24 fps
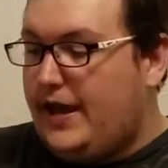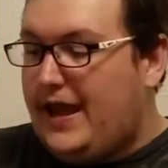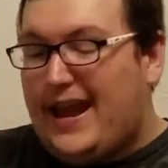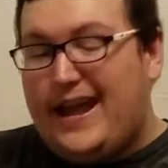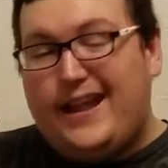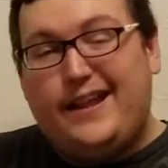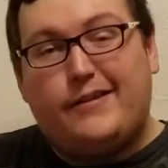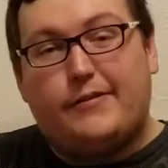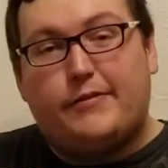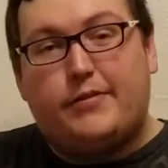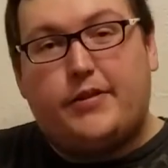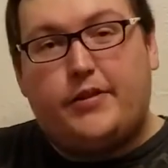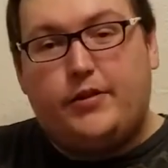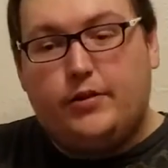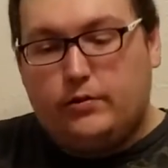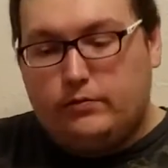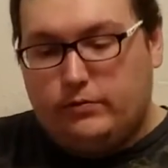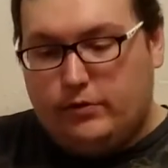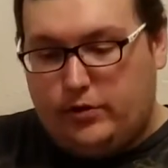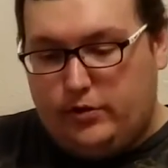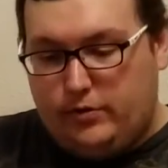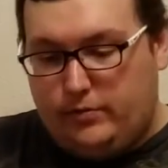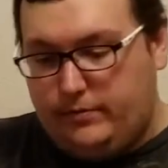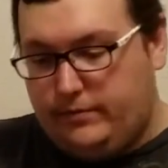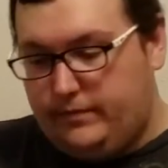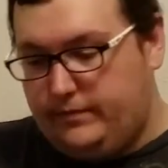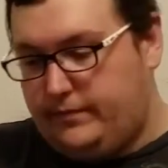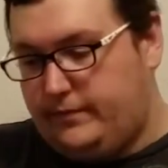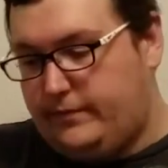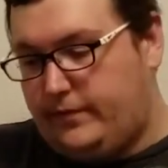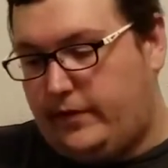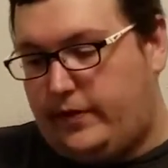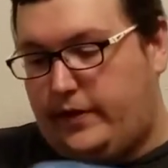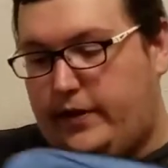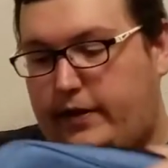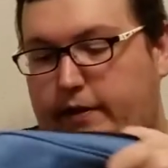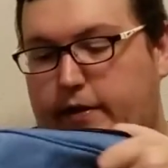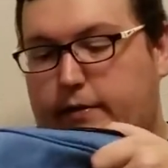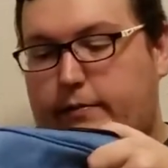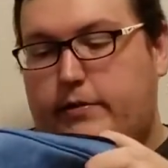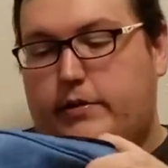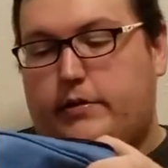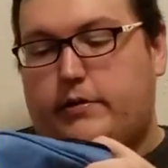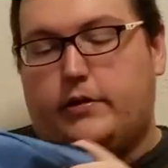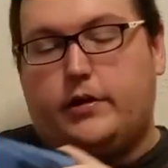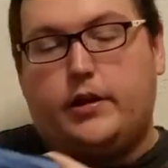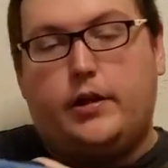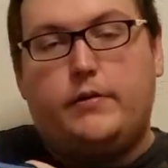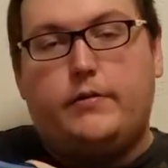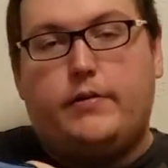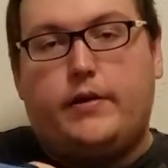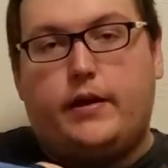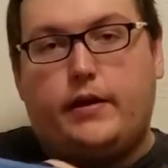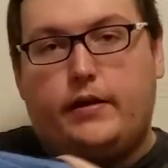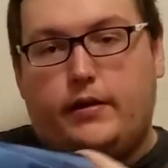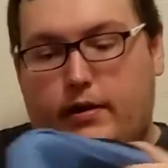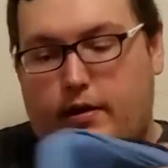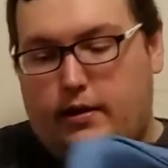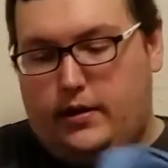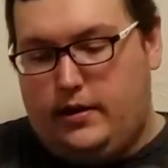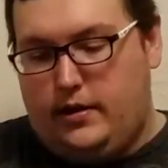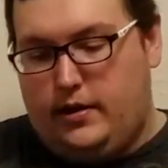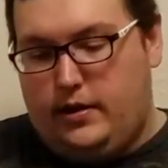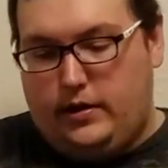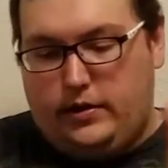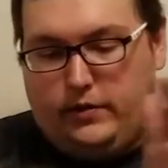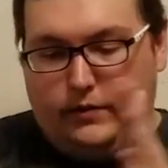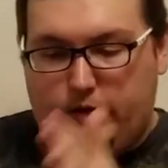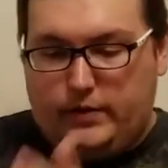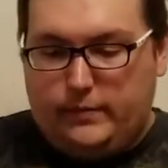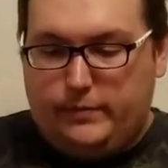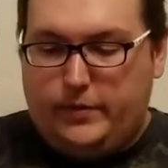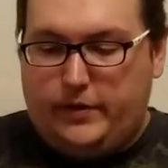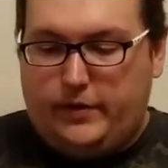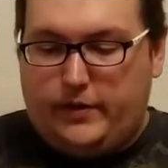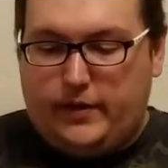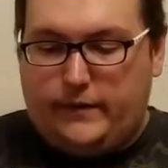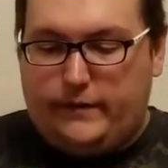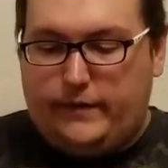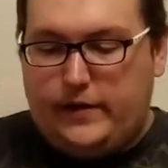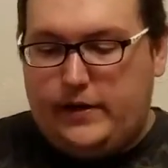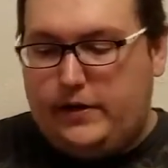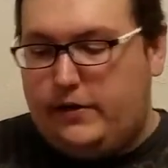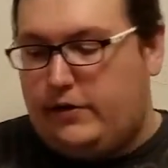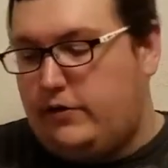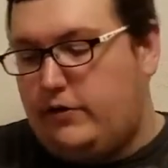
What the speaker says: And there's still room for things that when you close it, you can put stuff in here.